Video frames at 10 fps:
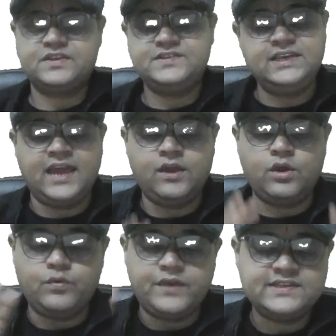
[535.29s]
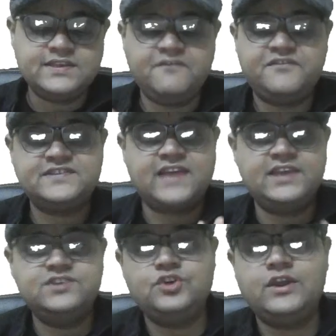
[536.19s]
See, I always
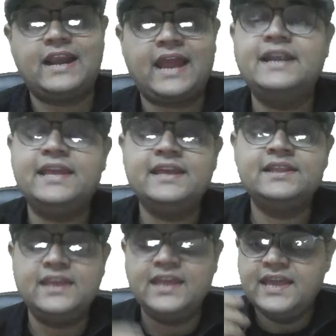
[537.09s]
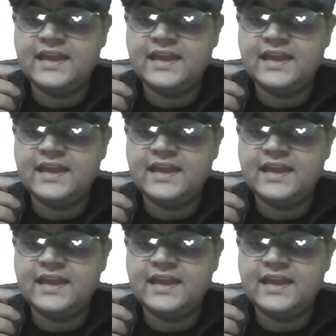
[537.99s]
emphasize on writing the